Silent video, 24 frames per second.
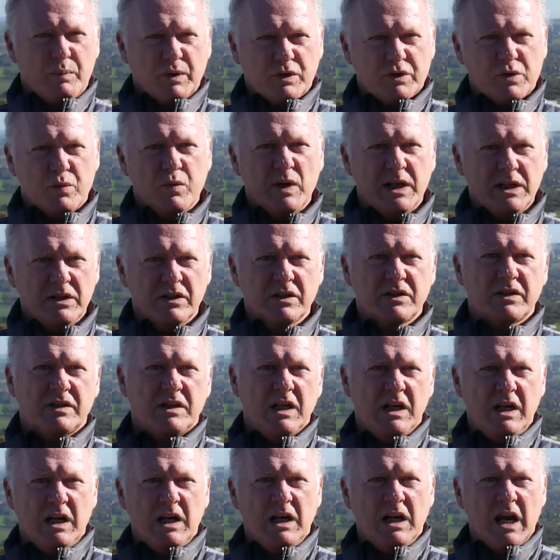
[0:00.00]
between the
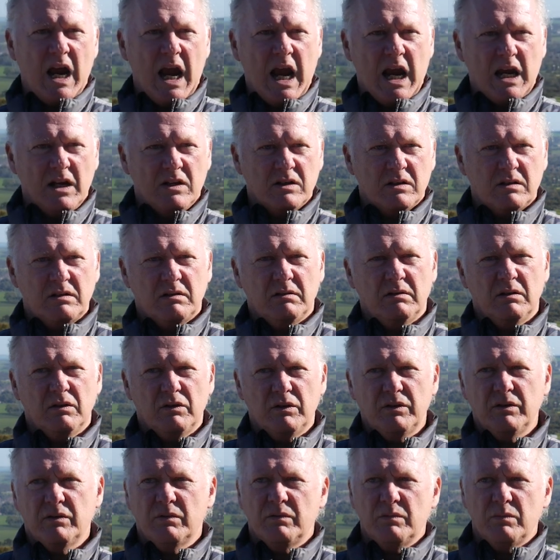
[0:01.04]
city and
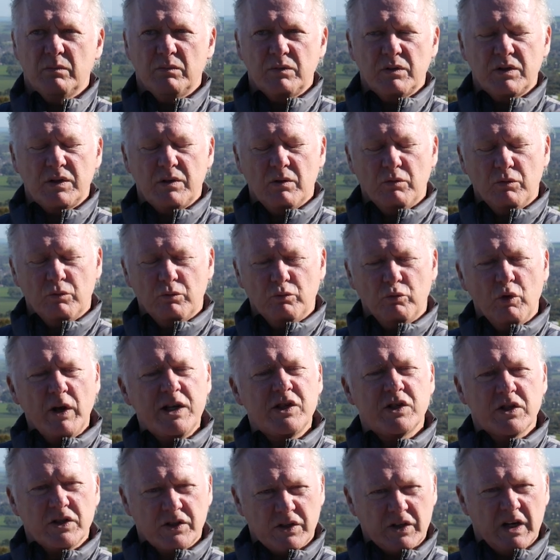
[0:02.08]

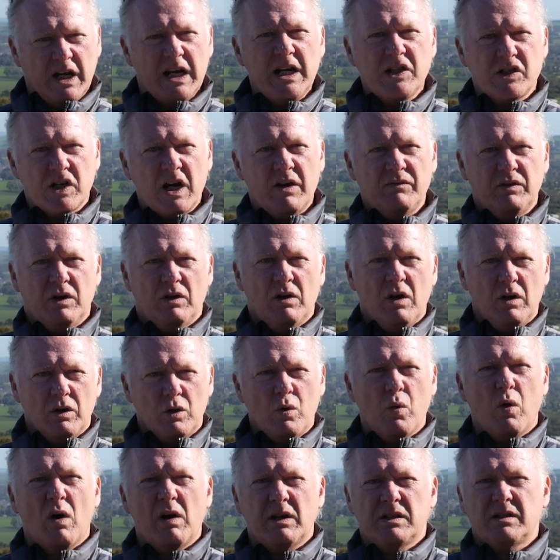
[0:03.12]
regions that each have their own
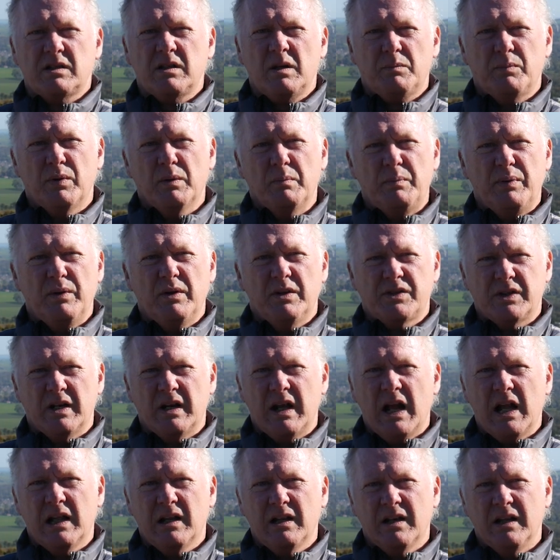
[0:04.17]
quite separate
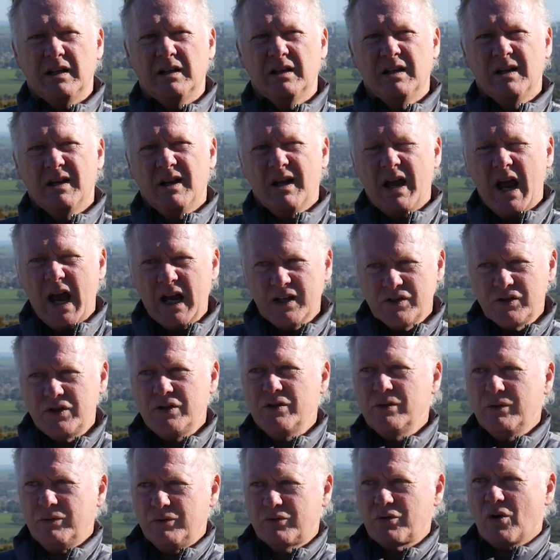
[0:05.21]
personality. As
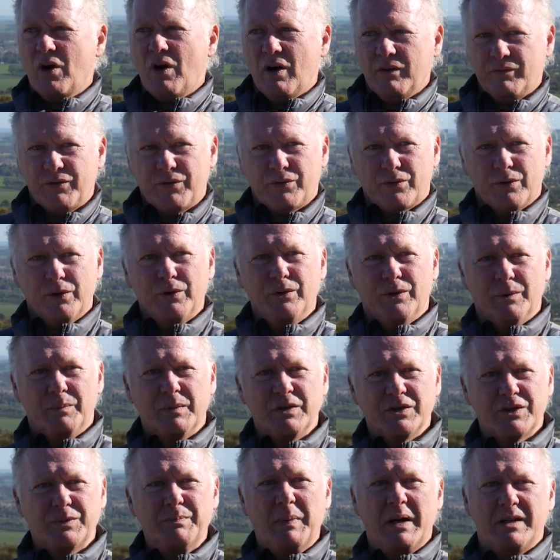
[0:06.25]
you drive through them
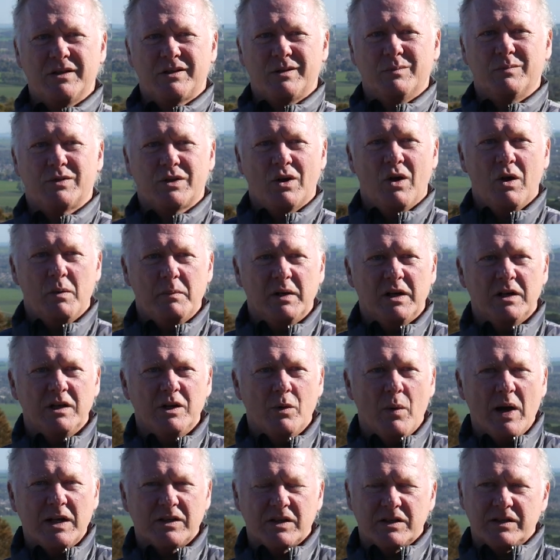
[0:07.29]
and spend some time in it,
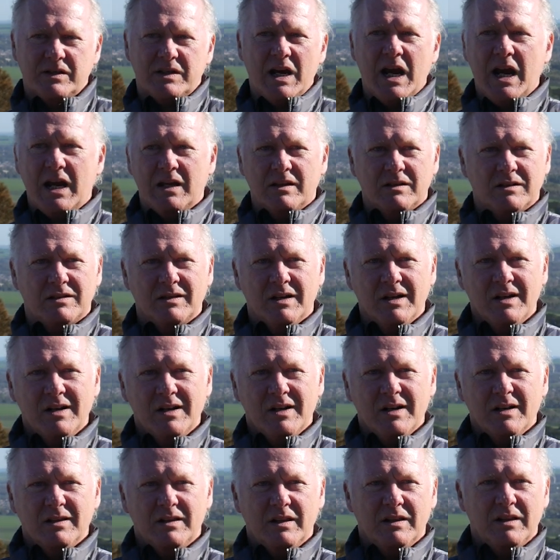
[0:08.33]
you understand
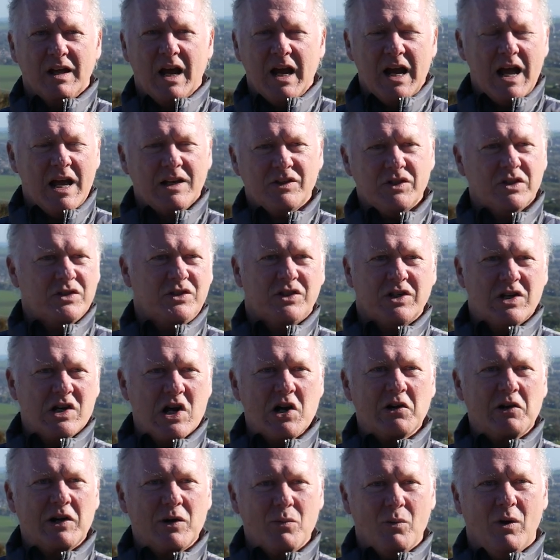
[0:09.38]
that they aren't just
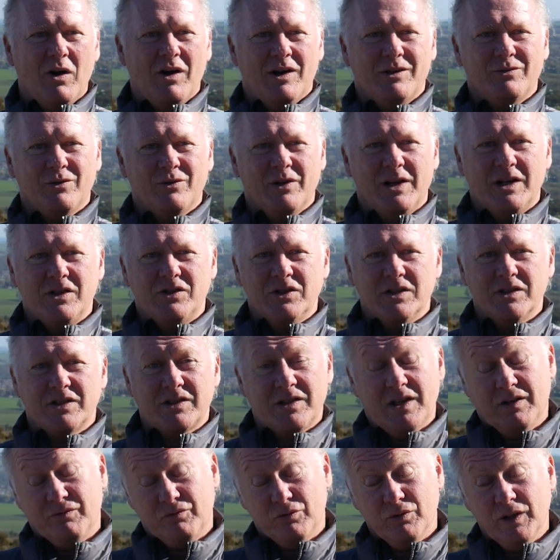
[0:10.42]
generic wine regions.
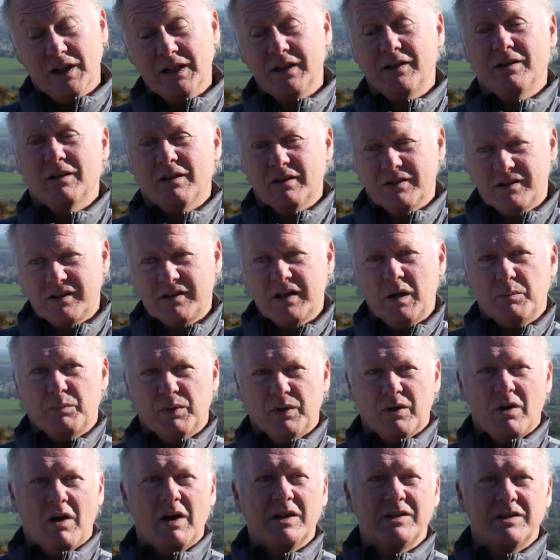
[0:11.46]
They've really got
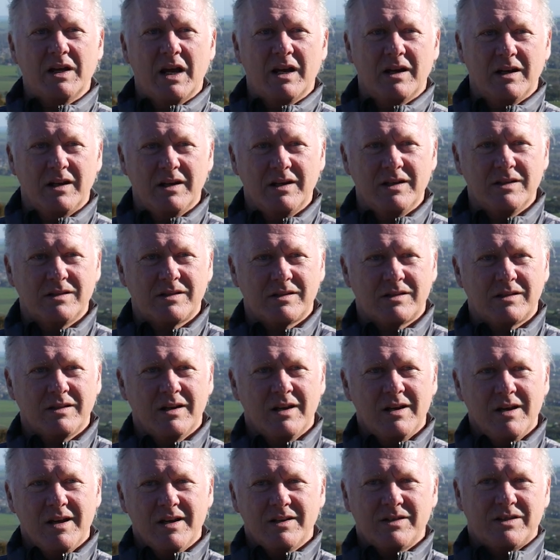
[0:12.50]
separate identities,
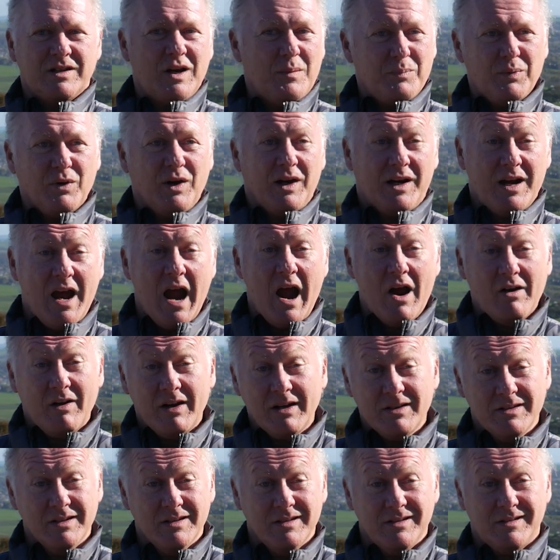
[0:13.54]
separate
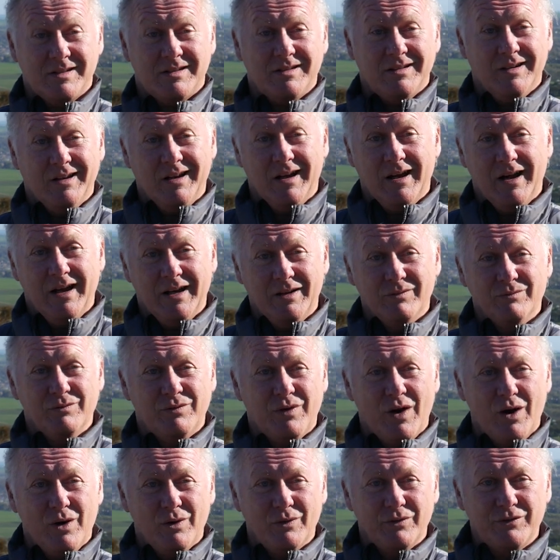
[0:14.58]
characters uh,
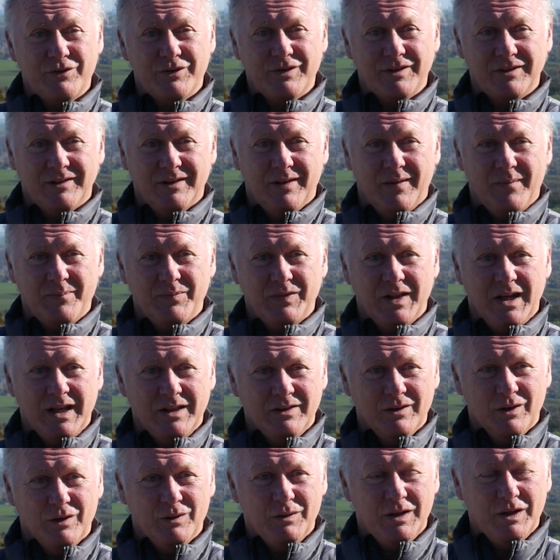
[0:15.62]
involved in
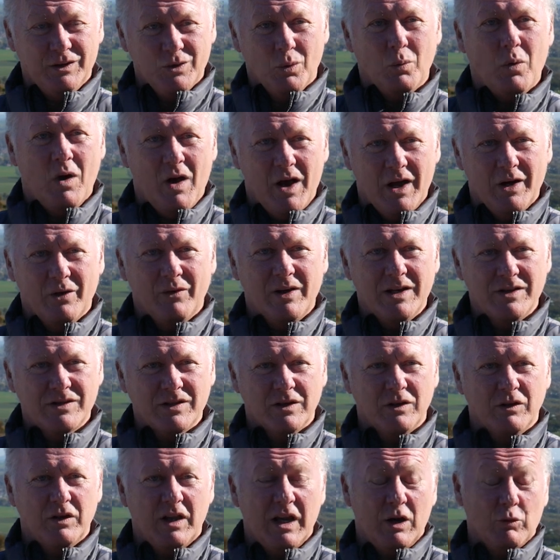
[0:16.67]
the in the wineries
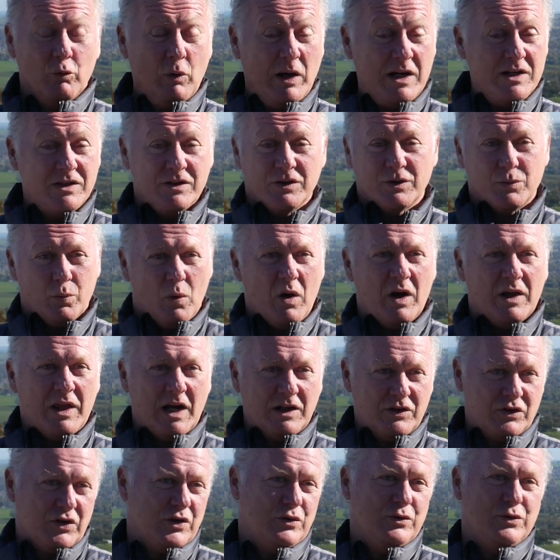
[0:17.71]
and their reasons why they
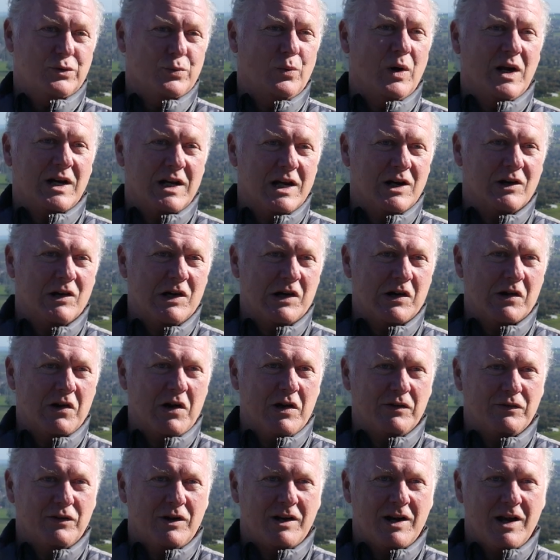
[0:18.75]
choose one area
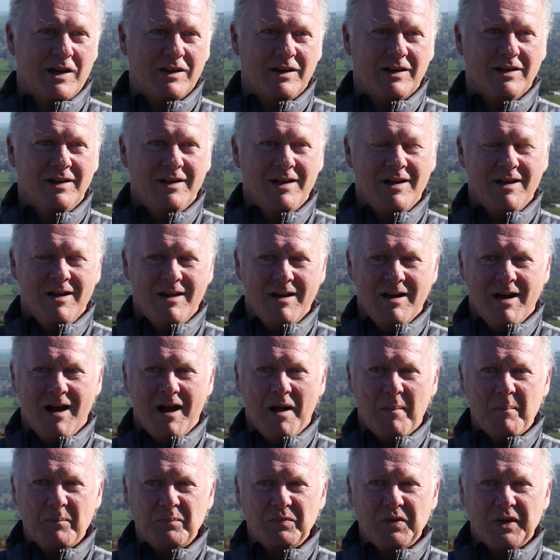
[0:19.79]
over another.
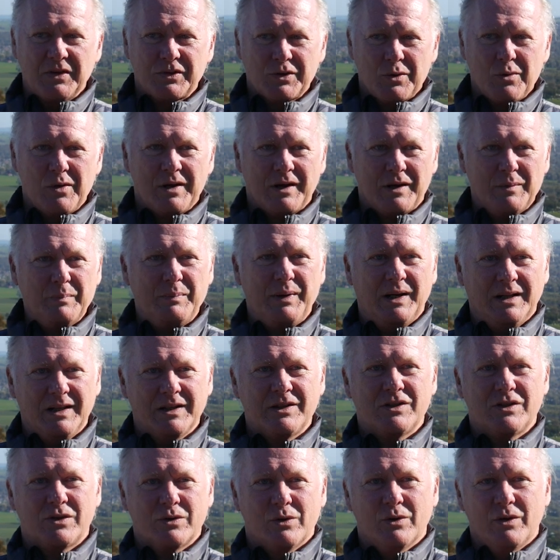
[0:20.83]
Um, it's quite a
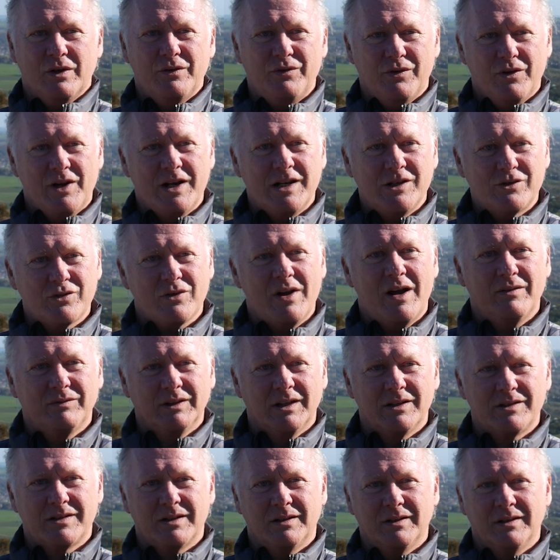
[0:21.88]
compelling story for any
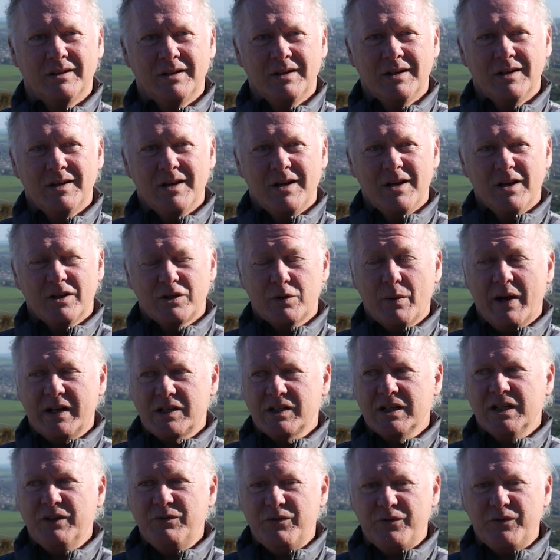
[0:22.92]
traveller to to
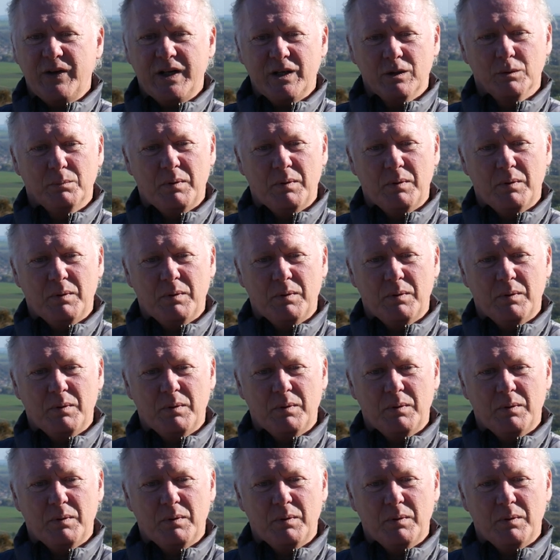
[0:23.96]
actually feel